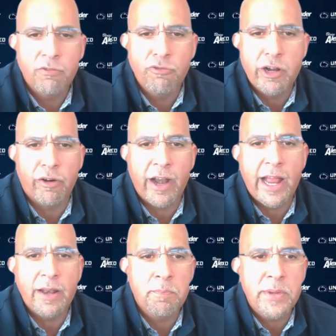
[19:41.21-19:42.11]
rear
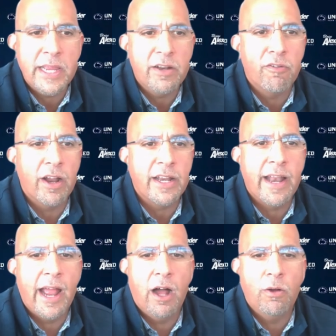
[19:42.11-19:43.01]
end beat
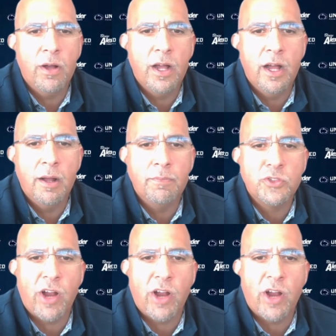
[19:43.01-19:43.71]
right now,